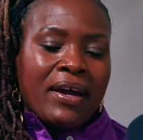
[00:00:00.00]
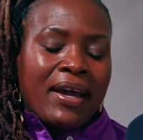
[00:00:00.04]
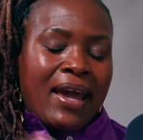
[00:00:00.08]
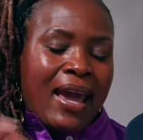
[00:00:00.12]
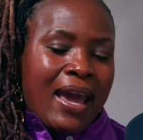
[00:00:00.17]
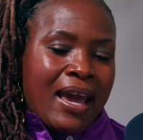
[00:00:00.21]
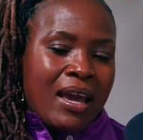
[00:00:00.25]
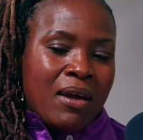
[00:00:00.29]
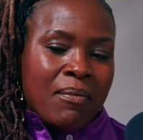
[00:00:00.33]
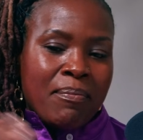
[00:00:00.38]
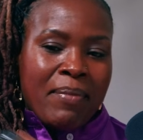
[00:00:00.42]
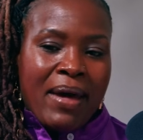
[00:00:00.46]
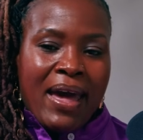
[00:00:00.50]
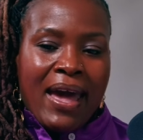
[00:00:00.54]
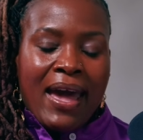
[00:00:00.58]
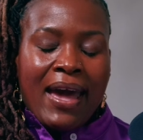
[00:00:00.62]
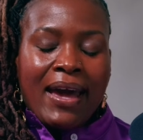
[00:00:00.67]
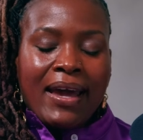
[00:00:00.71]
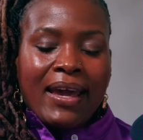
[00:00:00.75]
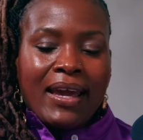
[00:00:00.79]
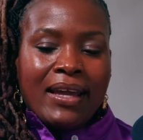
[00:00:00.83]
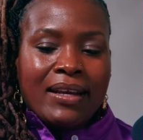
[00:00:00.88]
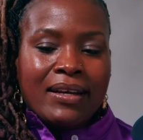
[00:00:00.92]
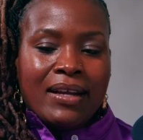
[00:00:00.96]
Came
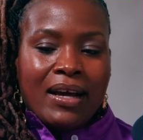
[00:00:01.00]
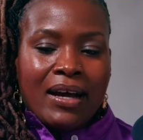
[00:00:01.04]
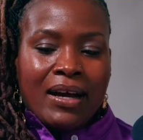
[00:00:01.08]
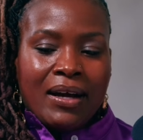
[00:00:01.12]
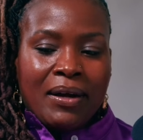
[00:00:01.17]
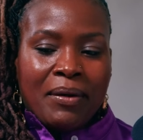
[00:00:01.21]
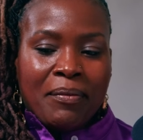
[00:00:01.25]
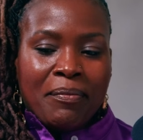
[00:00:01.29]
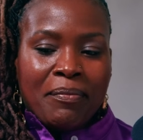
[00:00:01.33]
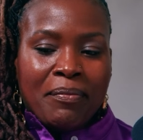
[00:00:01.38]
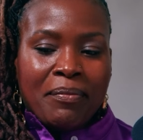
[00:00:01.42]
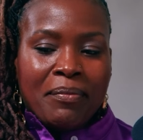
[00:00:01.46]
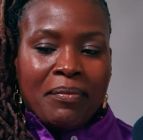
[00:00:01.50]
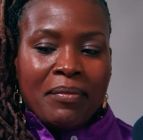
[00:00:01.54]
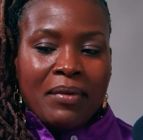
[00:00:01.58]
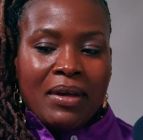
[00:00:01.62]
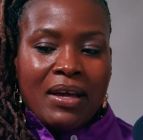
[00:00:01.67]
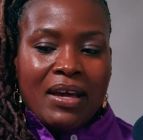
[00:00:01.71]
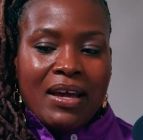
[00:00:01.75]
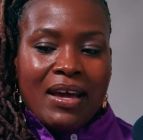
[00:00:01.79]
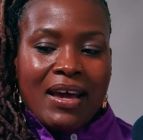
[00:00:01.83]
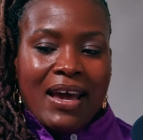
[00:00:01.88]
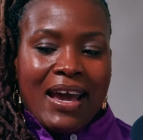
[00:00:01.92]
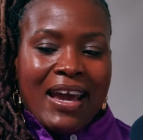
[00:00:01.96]
back, and
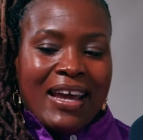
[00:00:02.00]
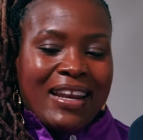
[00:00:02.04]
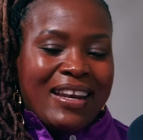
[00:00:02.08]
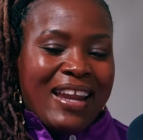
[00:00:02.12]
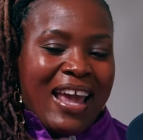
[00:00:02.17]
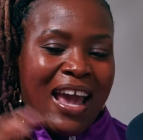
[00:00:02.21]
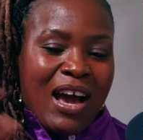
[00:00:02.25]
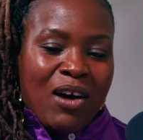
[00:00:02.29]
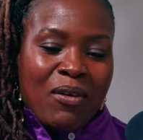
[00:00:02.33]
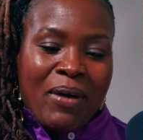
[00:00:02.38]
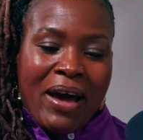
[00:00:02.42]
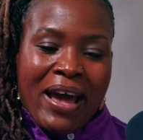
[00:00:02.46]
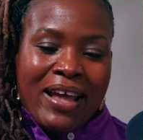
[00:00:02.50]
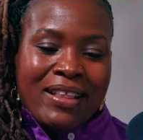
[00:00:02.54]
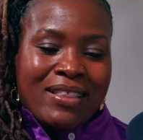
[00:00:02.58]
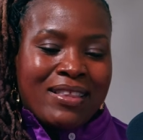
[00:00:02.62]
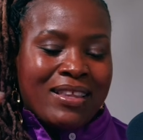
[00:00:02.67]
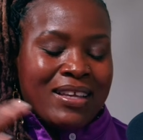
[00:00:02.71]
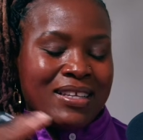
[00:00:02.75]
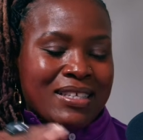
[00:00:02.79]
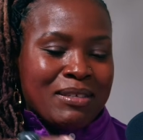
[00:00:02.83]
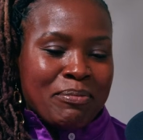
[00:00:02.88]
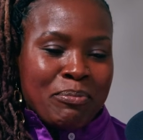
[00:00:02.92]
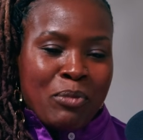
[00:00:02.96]
now at
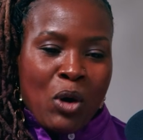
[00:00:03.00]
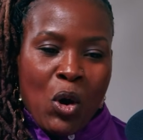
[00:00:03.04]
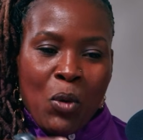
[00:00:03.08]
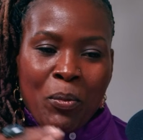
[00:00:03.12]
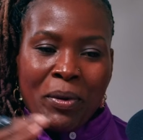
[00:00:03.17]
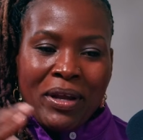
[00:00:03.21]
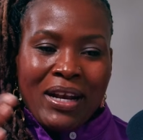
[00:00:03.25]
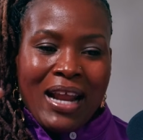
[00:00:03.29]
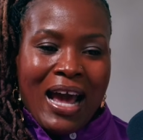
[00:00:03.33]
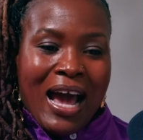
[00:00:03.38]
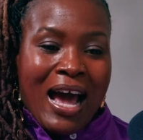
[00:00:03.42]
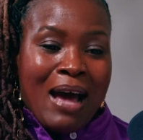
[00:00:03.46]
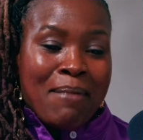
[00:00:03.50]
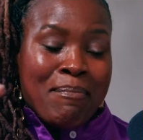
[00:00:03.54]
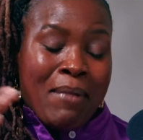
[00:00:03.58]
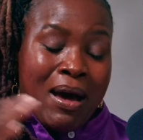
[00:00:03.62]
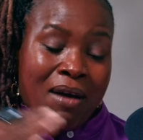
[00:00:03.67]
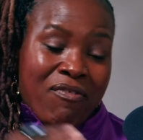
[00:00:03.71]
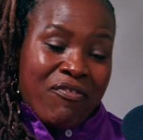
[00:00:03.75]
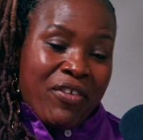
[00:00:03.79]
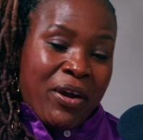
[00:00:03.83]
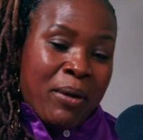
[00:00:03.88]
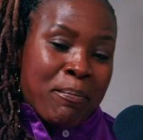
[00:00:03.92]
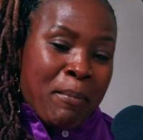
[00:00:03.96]
this moment,
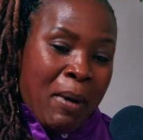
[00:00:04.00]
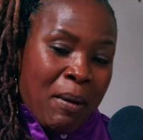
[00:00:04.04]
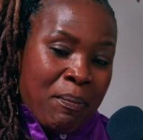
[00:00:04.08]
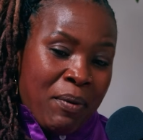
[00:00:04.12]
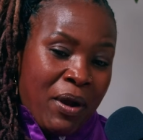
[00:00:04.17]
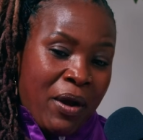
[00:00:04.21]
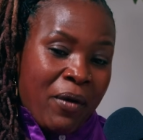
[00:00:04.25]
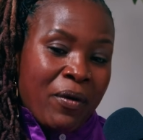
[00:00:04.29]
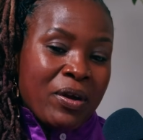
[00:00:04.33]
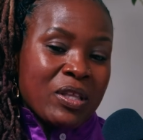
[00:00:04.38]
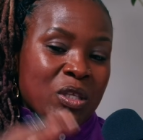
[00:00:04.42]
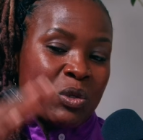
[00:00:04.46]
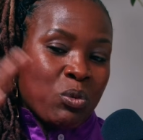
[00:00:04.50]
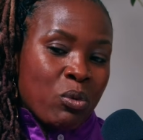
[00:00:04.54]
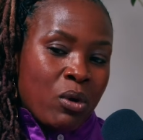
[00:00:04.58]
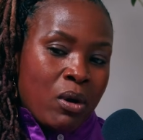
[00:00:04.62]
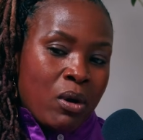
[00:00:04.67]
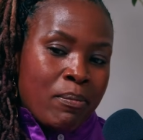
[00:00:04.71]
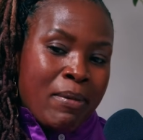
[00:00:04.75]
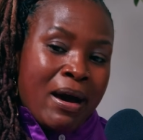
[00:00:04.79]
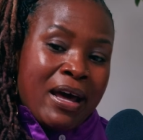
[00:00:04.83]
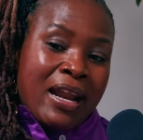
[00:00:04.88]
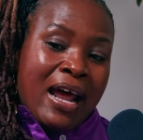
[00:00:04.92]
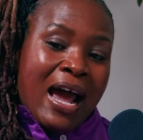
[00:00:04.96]
my parents were
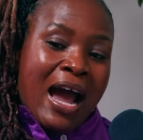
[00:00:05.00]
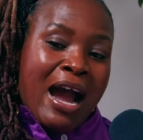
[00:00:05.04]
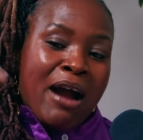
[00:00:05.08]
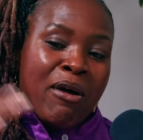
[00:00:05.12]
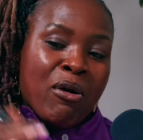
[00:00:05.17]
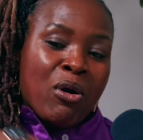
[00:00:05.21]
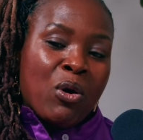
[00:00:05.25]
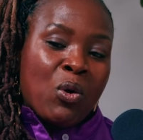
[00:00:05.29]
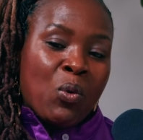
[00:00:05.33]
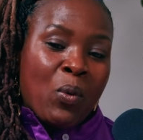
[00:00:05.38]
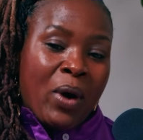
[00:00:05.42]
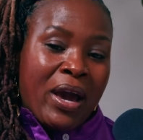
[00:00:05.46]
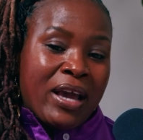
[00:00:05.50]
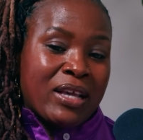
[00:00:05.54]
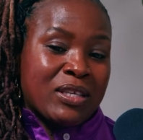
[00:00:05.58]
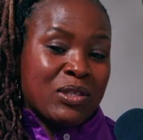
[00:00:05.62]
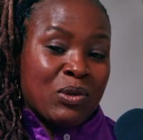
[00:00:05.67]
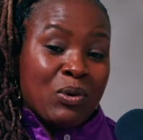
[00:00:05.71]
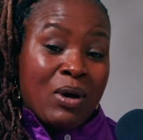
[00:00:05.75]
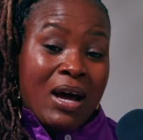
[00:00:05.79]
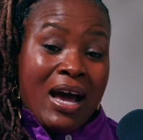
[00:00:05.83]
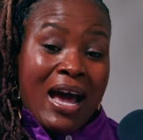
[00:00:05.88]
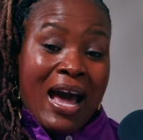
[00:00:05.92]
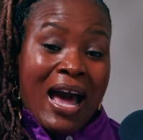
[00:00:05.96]
about an hour away,
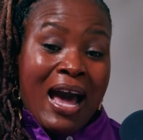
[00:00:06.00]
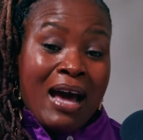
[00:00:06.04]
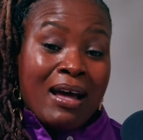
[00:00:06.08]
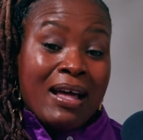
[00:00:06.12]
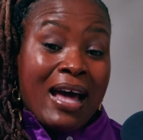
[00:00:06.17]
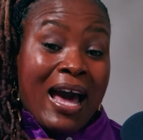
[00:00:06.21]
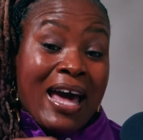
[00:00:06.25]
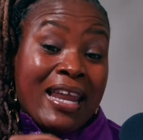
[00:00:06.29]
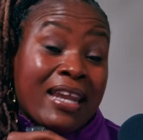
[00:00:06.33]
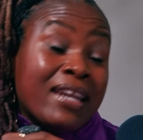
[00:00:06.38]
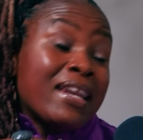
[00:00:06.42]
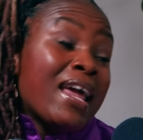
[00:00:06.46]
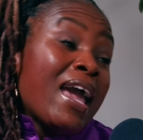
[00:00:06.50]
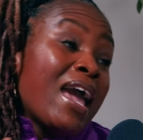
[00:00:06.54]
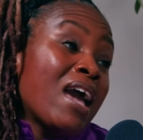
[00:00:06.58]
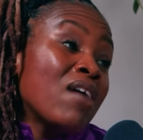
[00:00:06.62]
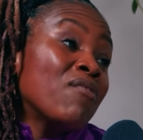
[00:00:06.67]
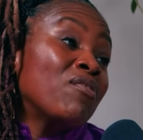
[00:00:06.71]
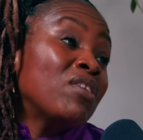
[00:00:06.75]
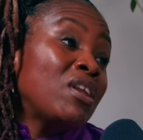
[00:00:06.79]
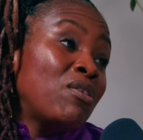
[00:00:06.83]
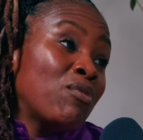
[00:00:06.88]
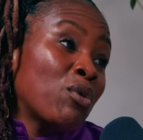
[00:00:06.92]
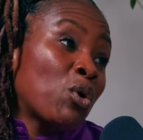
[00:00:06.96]
so I didn't have
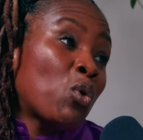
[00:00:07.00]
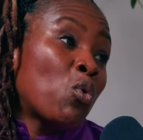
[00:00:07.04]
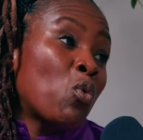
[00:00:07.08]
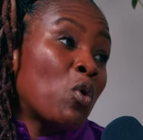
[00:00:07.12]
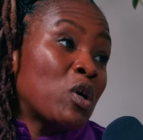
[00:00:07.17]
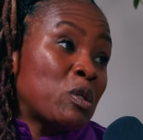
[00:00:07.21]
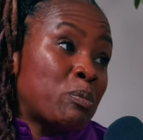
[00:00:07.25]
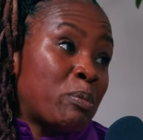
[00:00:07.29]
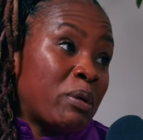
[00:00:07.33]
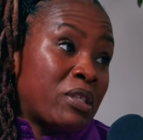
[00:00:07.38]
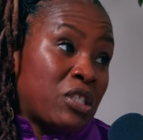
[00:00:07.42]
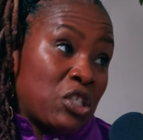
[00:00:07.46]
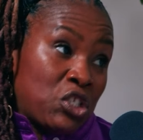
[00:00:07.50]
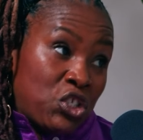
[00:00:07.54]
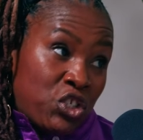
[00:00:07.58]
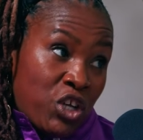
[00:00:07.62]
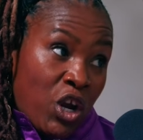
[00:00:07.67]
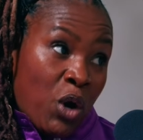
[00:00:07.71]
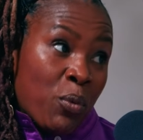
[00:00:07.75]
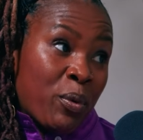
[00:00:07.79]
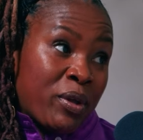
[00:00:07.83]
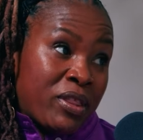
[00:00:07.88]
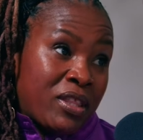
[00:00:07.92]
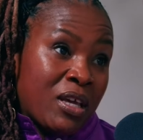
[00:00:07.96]
any recourse but to
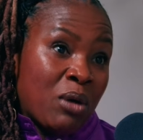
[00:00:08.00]
share with